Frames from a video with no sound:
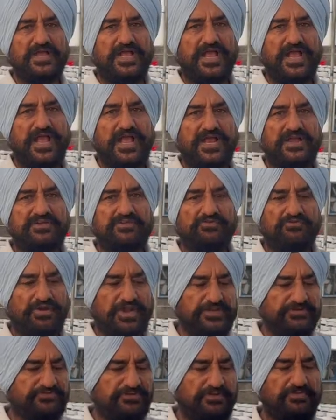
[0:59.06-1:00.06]
and
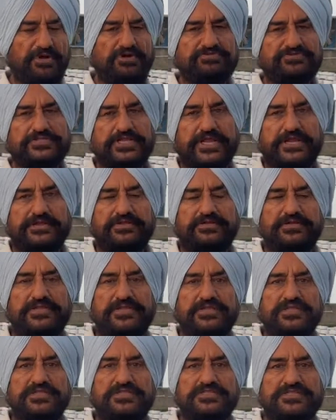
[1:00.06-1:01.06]
white from outside.
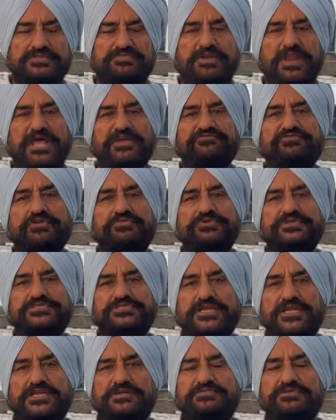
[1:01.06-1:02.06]
The black from
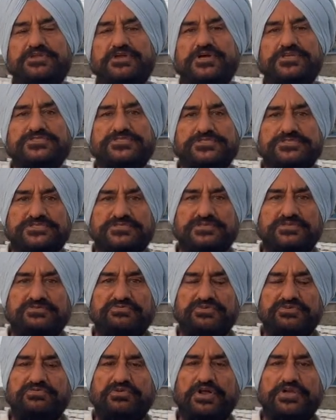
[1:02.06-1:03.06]
inside because
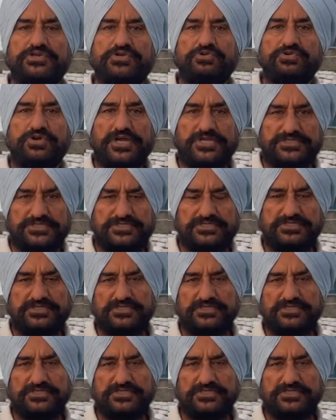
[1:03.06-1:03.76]
we want to cut